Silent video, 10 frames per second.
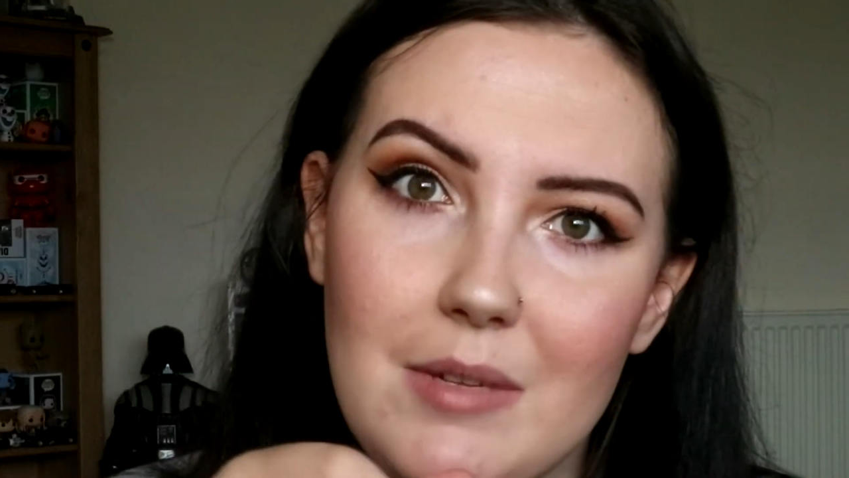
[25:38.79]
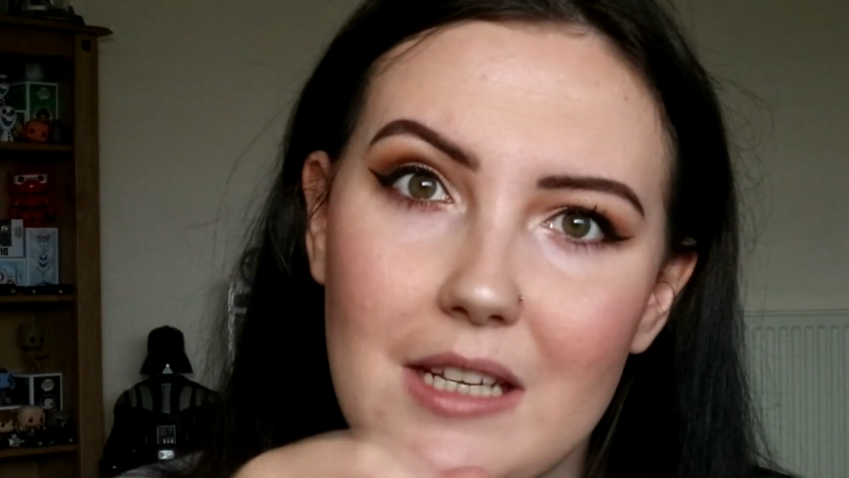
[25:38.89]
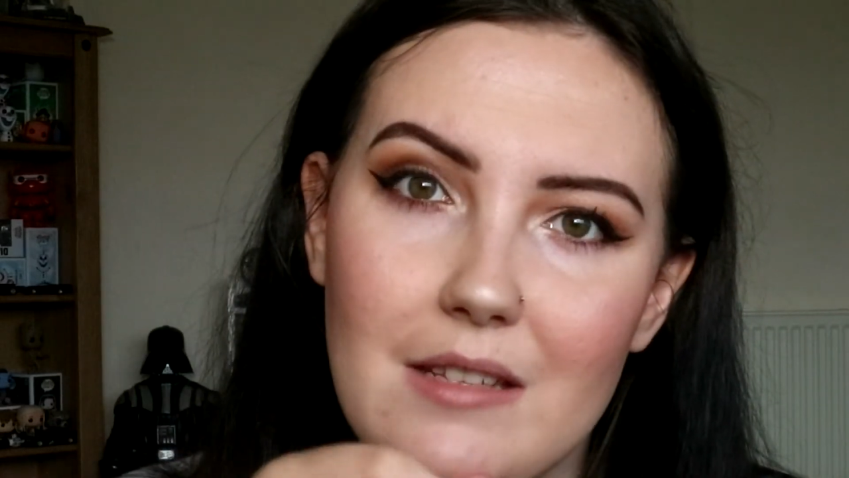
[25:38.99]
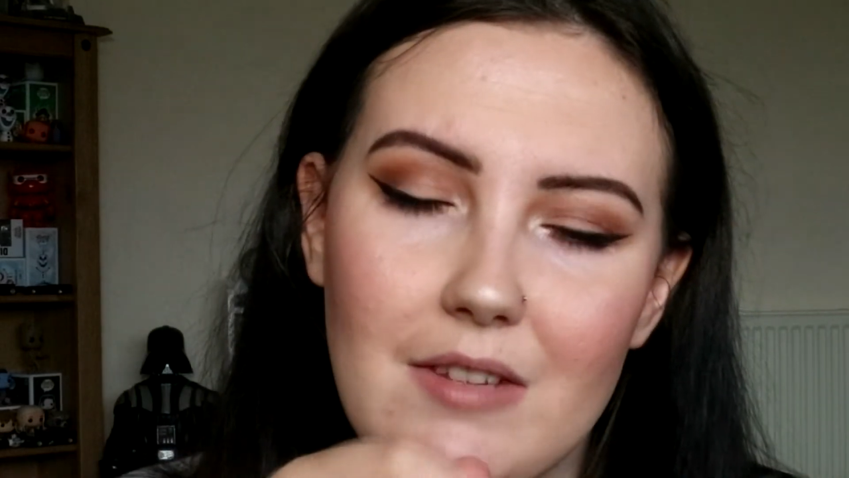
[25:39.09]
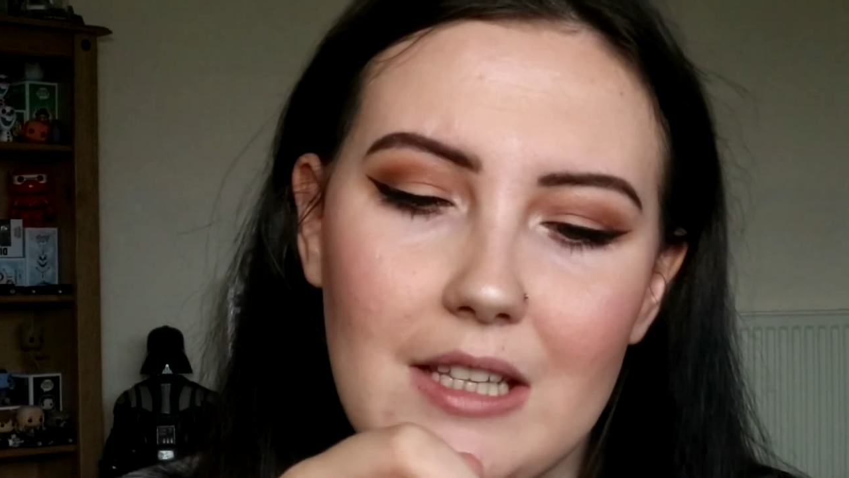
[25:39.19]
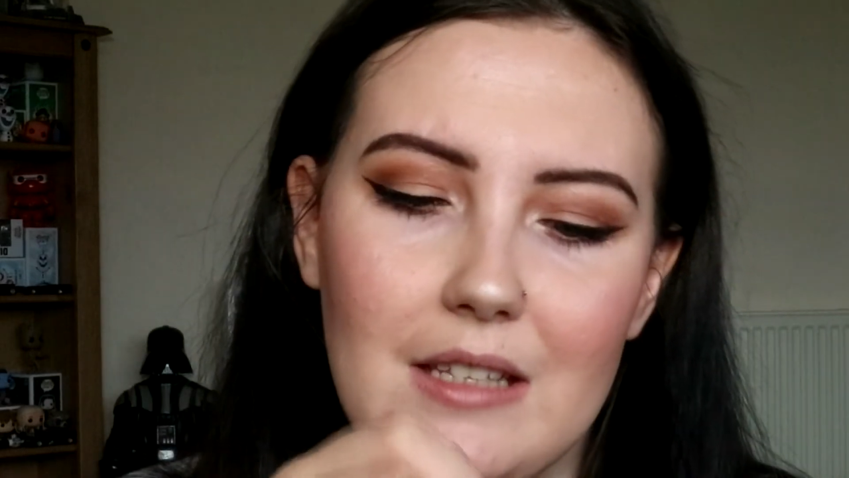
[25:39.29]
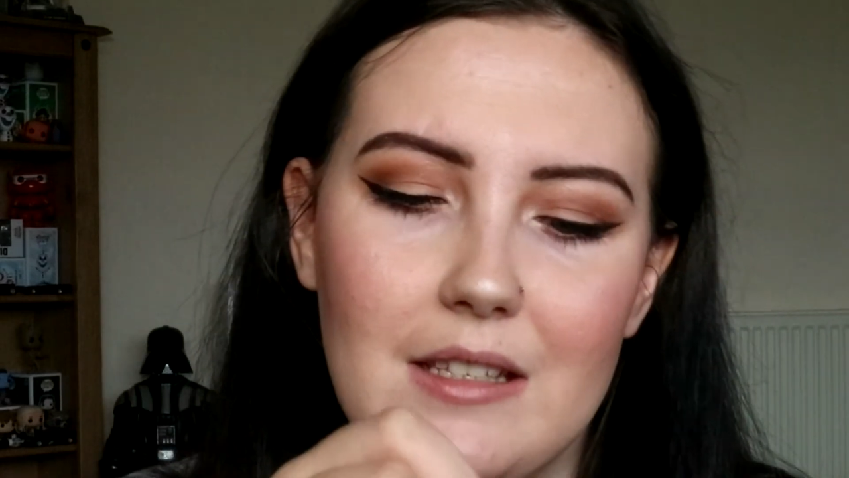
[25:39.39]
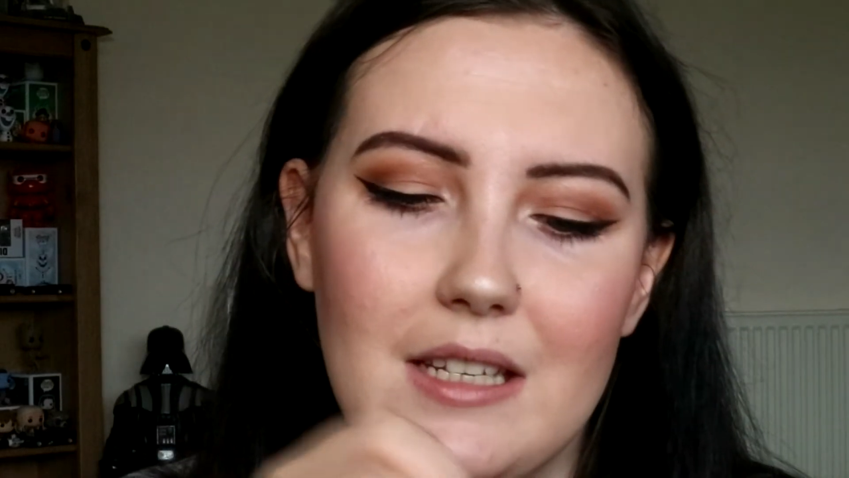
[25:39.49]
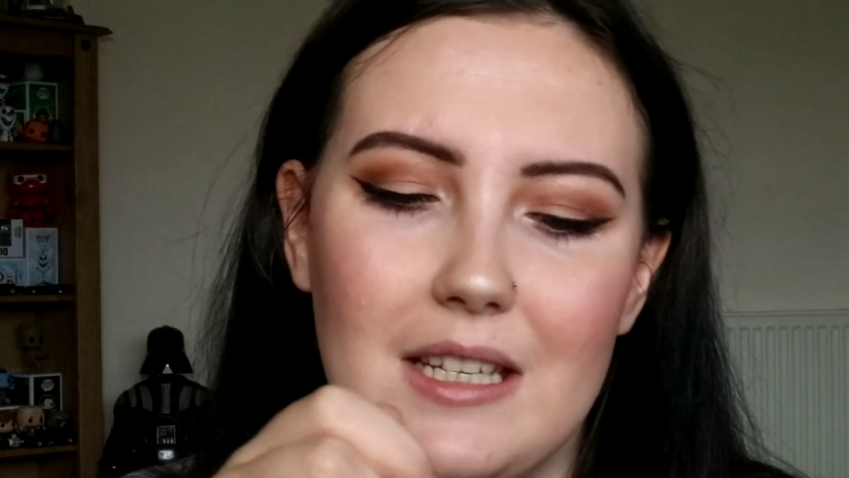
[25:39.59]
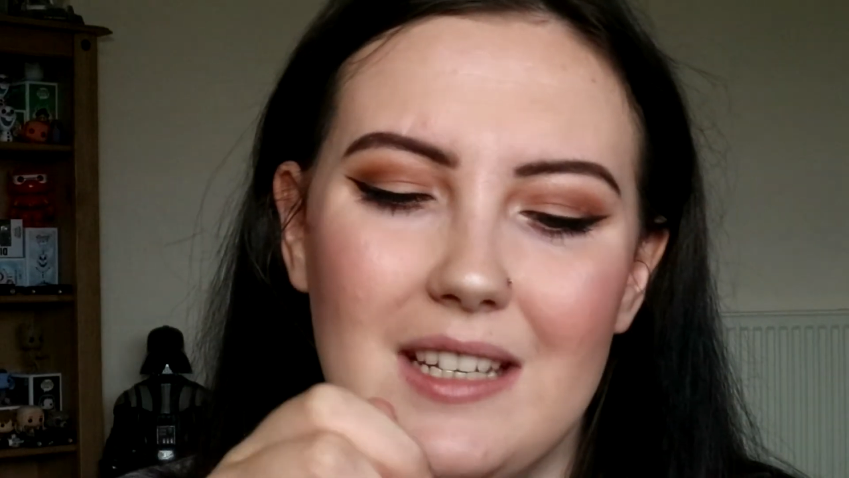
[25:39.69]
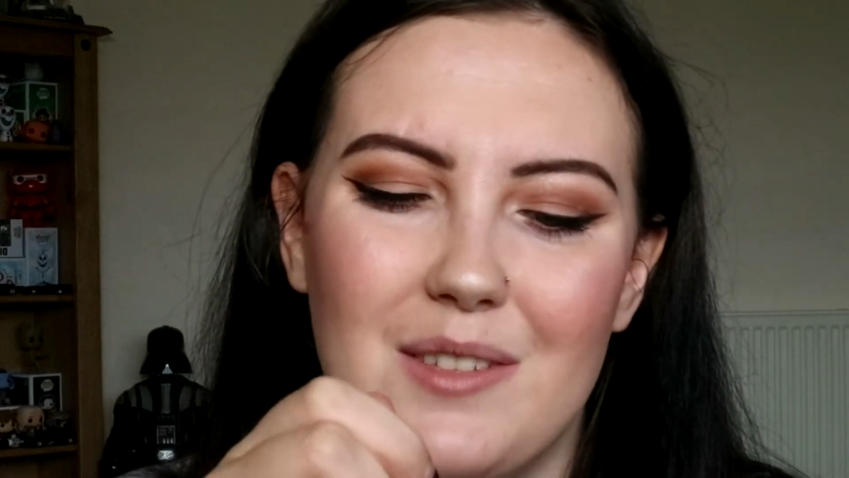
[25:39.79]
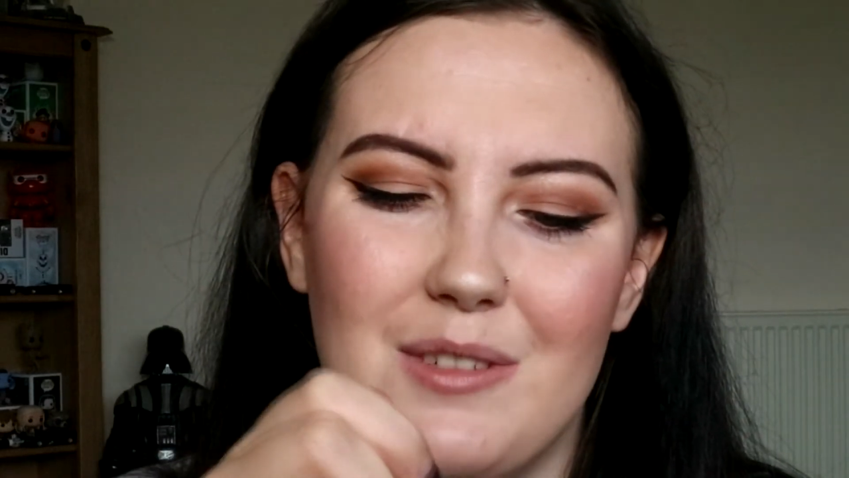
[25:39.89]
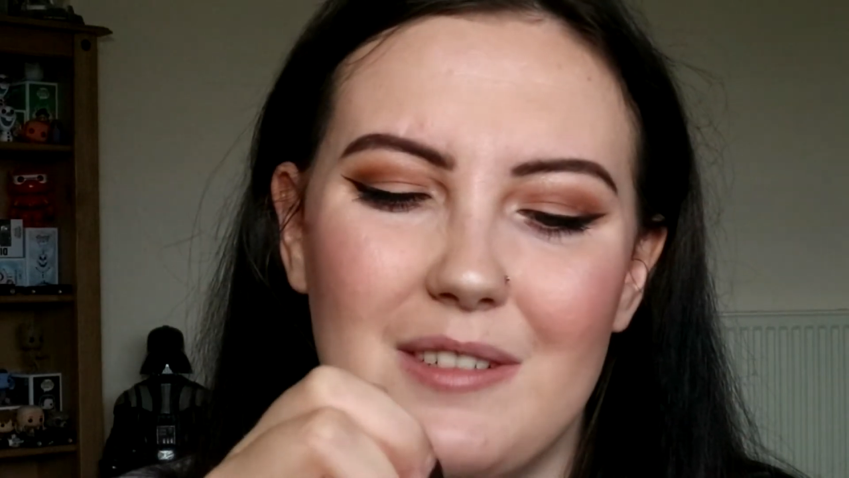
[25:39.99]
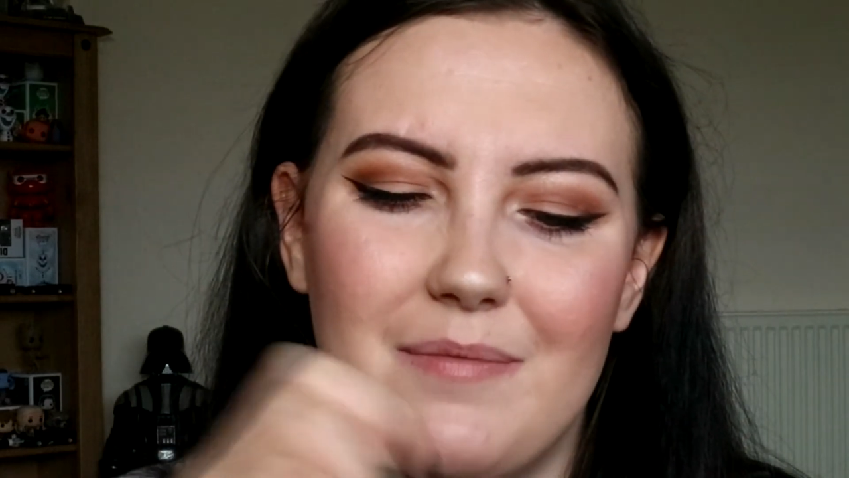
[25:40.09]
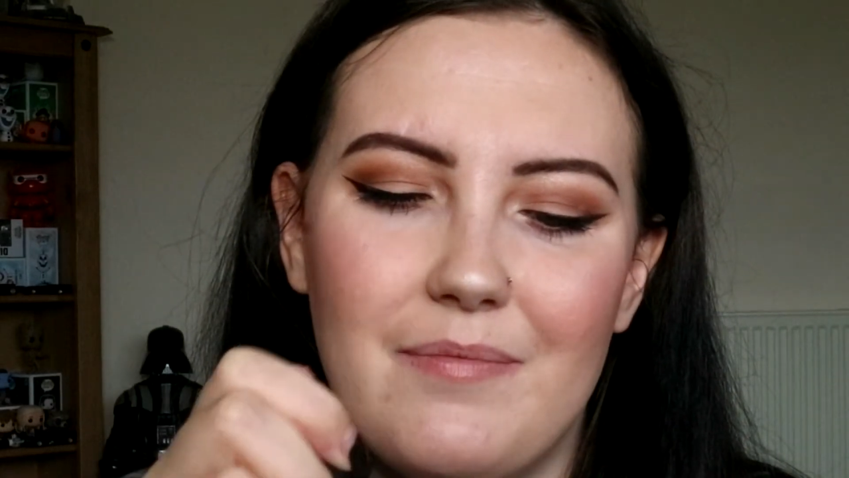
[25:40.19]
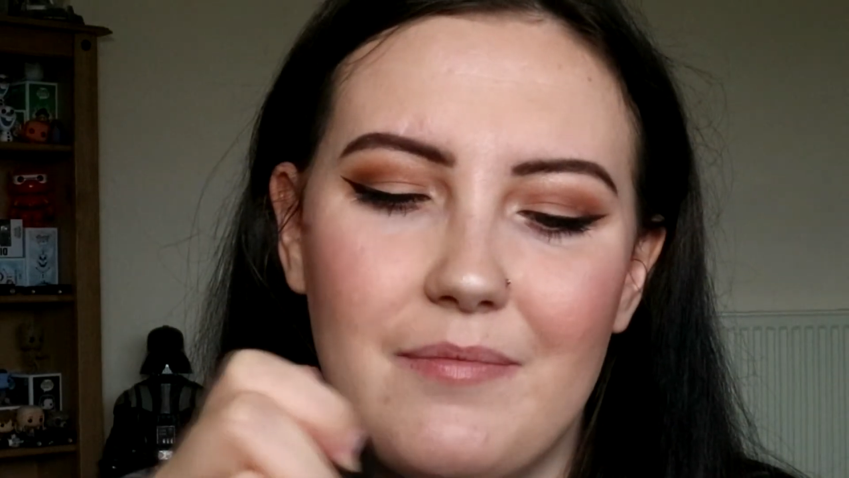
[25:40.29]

be really sticky as well.